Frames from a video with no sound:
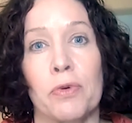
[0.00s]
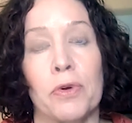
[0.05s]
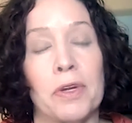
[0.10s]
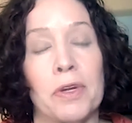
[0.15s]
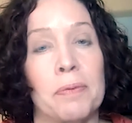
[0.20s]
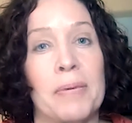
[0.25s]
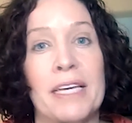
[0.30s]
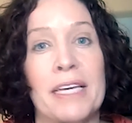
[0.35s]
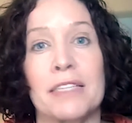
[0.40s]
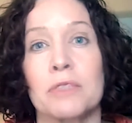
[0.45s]

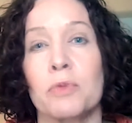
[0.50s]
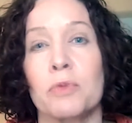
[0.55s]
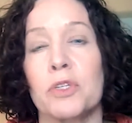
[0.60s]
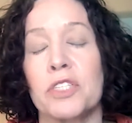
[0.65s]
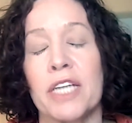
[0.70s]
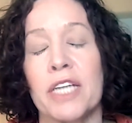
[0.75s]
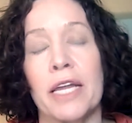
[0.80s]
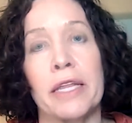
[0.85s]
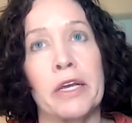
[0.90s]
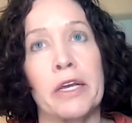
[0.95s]
because we're
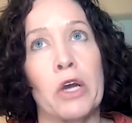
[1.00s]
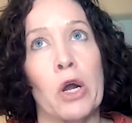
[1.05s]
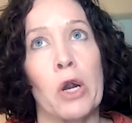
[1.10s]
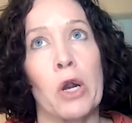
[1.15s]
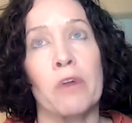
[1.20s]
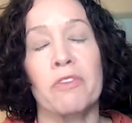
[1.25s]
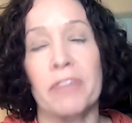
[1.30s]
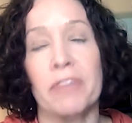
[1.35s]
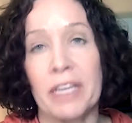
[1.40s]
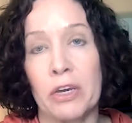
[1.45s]
telling our
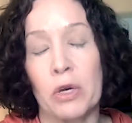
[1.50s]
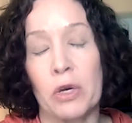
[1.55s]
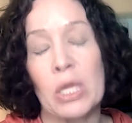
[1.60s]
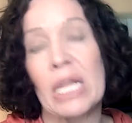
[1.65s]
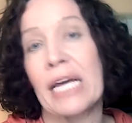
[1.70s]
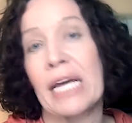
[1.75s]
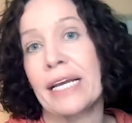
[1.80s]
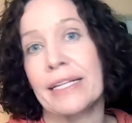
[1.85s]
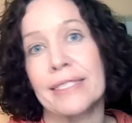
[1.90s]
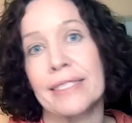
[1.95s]
video
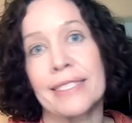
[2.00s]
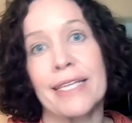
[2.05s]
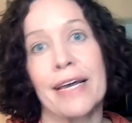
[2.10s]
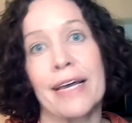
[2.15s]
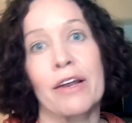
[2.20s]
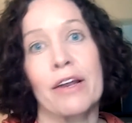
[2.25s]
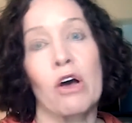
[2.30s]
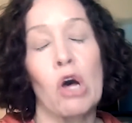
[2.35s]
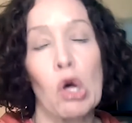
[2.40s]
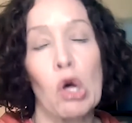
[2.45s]
clients that
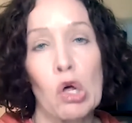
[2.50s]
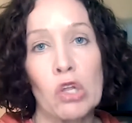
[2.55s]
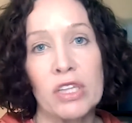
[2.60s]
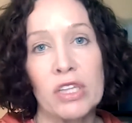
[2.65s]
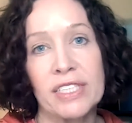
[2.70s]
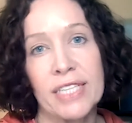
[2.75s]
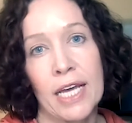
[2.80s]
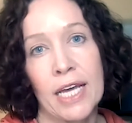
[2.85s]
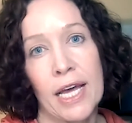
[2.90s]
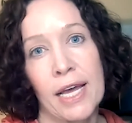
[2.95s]
all the
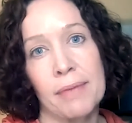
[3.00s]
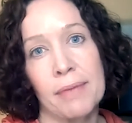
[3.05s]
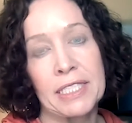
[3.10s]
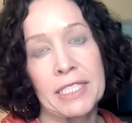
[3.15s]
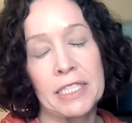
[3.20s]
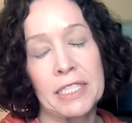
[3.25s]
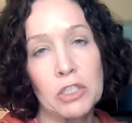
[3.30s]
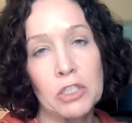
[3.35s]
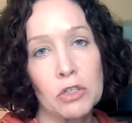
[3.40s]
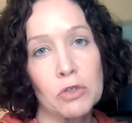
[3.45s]
time, to
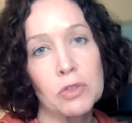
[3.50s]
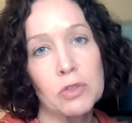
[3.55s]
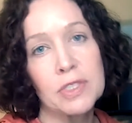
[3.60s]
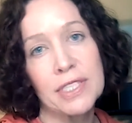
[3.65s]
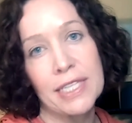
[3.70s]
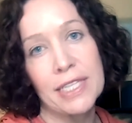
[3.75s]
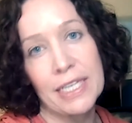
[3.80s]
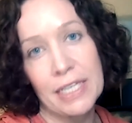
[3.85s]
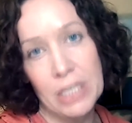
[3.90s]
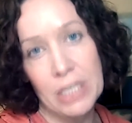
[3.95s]
use the
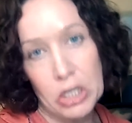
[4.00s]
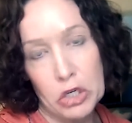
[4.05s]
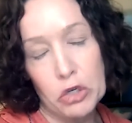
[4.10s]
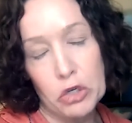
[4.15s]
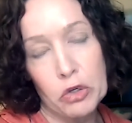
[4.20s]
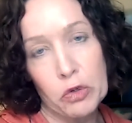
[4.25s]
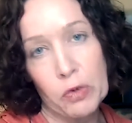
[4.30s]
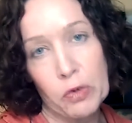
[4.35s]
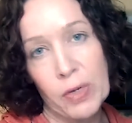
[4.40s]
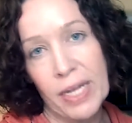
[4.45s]
you,